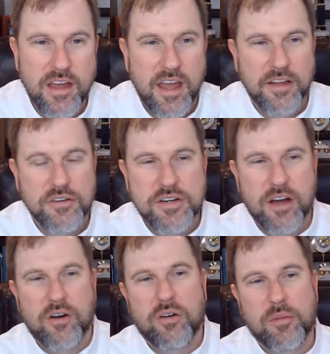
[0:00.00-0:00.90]
and
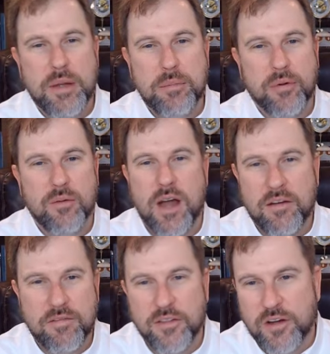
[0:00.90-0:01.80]
tell the people that
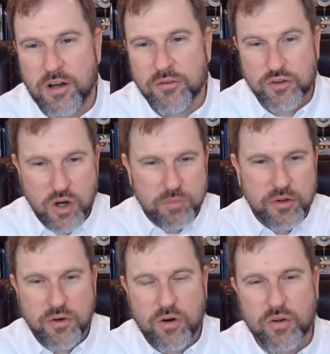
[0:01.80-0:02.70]
ratified the Constitution, show them
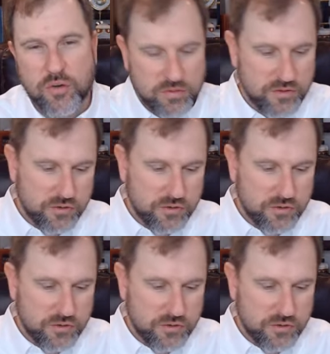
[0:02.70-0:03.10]
this article.